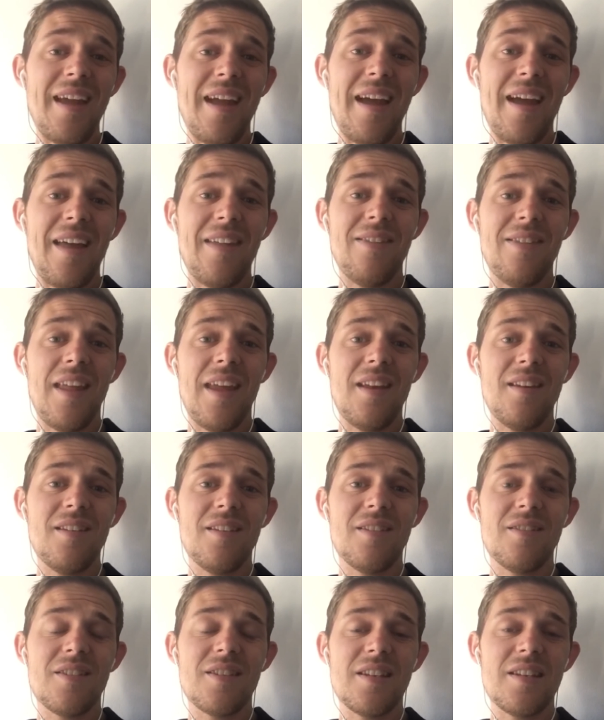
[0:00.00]
And
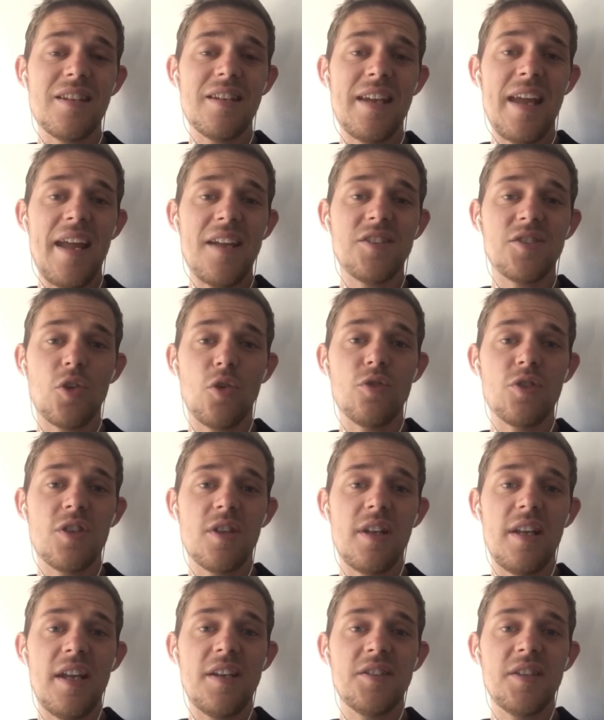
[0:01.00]
then, yes, on to
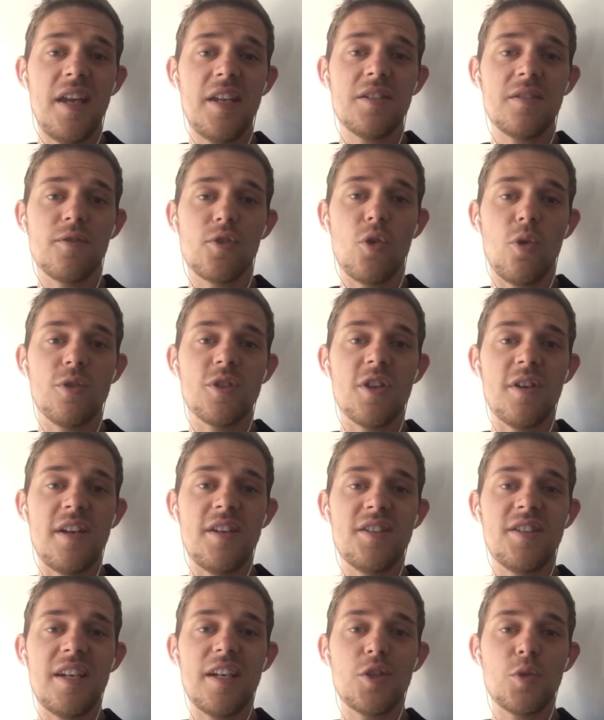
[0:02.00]
the league season, of course. Only
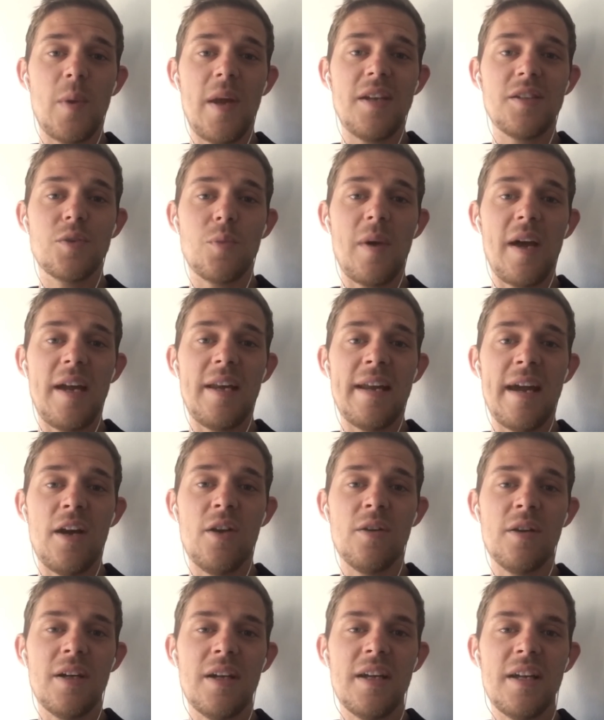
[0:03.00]
6 weeks away
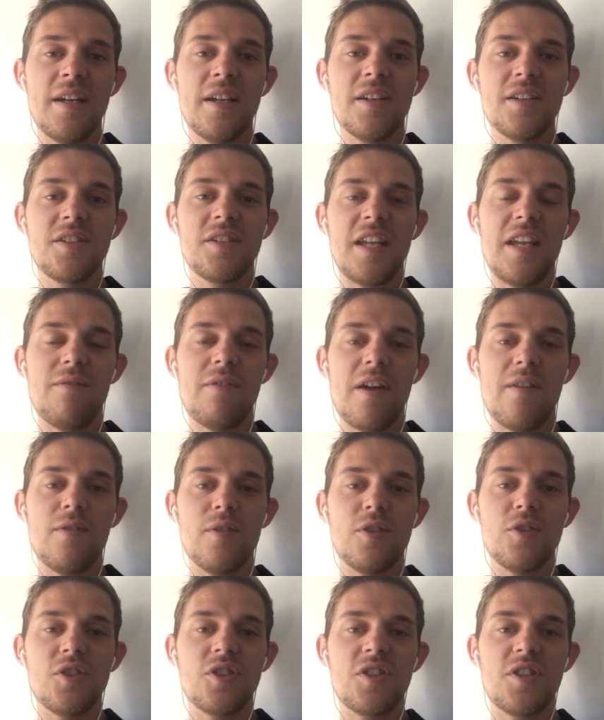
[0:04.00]
now. Steve
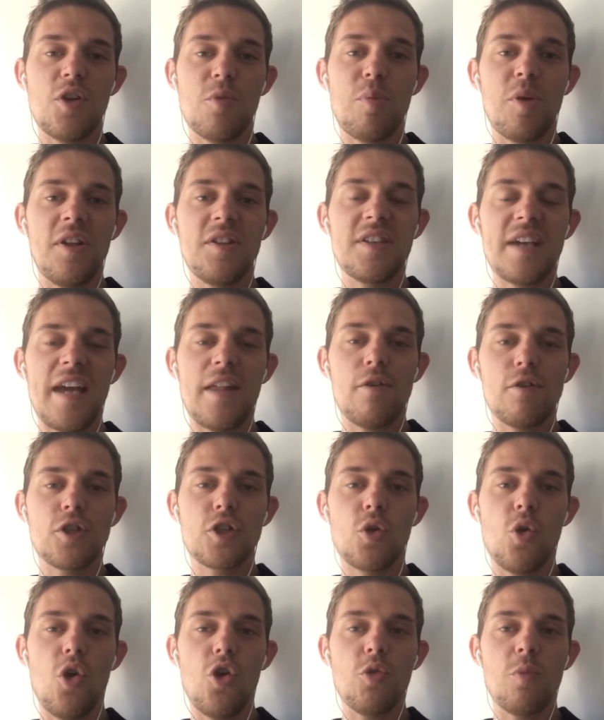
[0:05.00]
Evans still putting together a
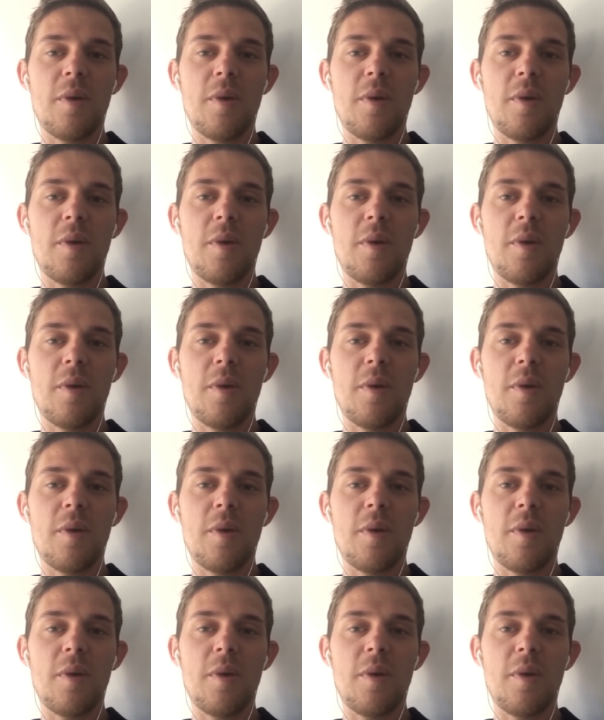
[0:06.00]
squad.